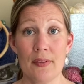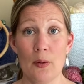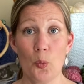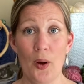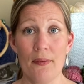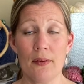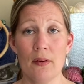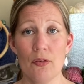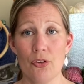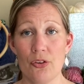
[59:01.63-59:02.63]
then 1,
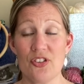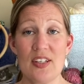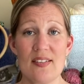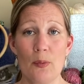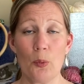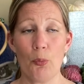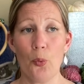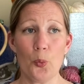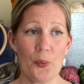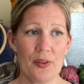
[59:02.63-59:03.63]
so 6 that were
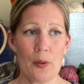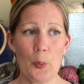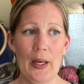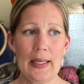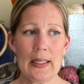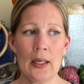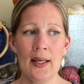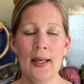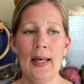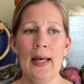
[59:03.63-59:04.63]
born within a week
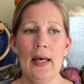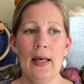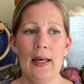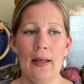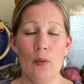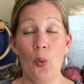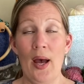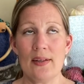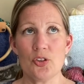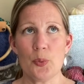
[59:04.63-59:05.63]
or
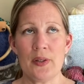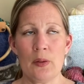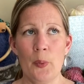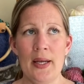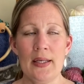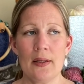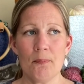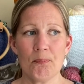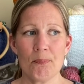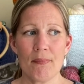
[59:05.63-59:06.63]
hatched within a week.
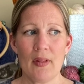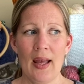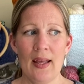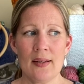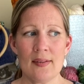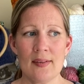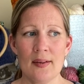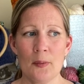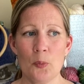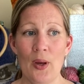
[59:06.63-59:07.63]
And
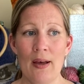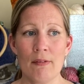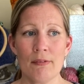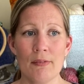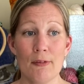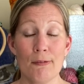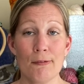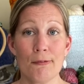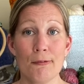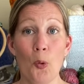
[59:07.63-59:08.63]
we have
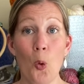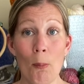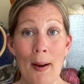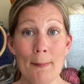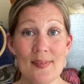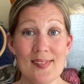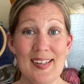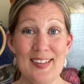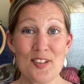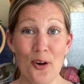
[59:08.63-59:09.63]
4 mums
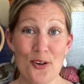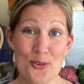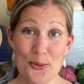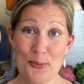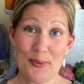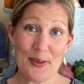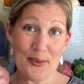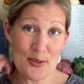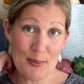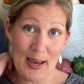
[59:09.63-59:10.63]
in total,
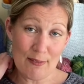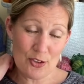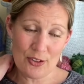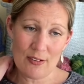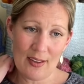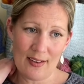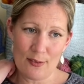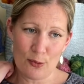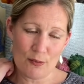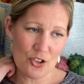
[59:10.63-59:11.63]
because we have 2 that are
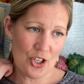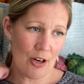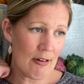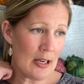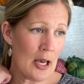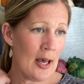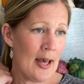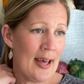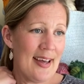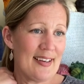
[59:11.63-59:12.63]
sort of sharing
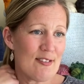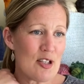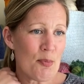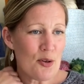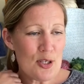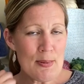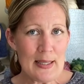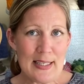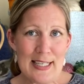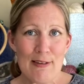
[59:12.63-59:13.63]

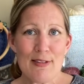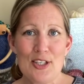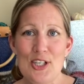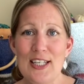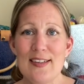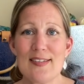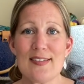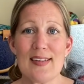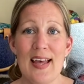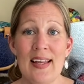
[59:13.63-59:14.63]
responsibility of the
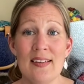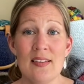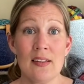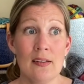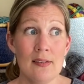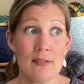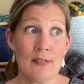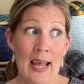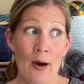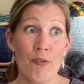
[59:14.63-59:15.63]
chicks. And it's
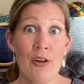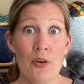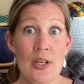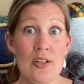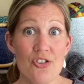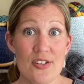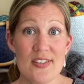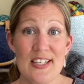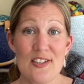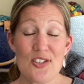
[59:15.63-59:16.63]
now very
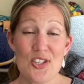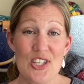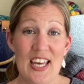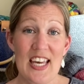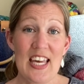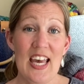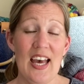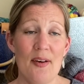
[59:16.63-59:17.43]
interesting to see